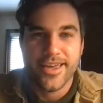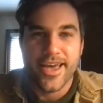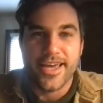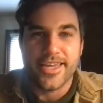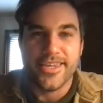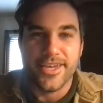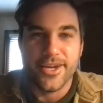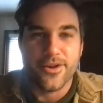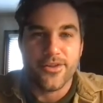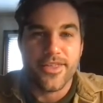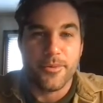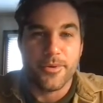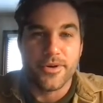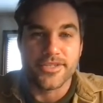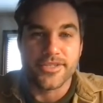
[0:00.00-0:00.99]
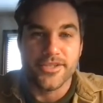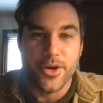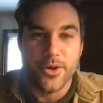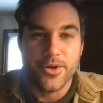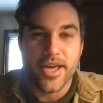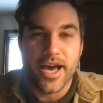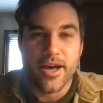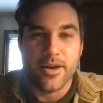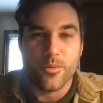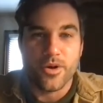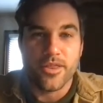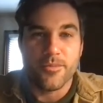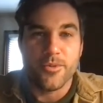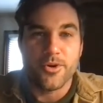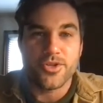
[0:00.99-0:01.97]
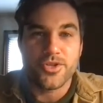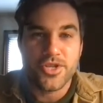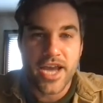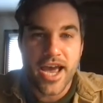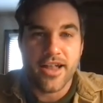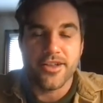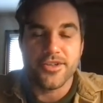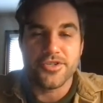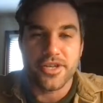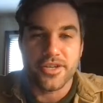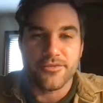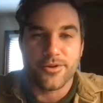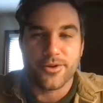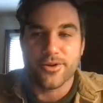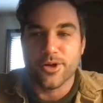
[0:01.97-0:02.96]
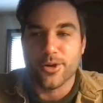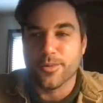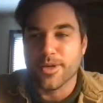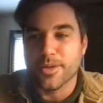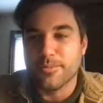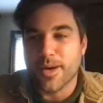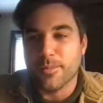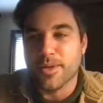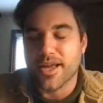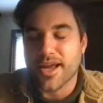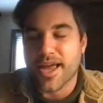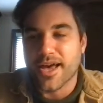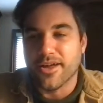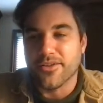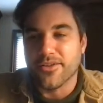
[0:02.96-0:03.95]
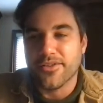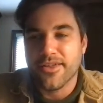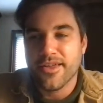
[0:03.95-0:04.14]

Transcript: a year that was no doubt one of the most challenging for global and public health.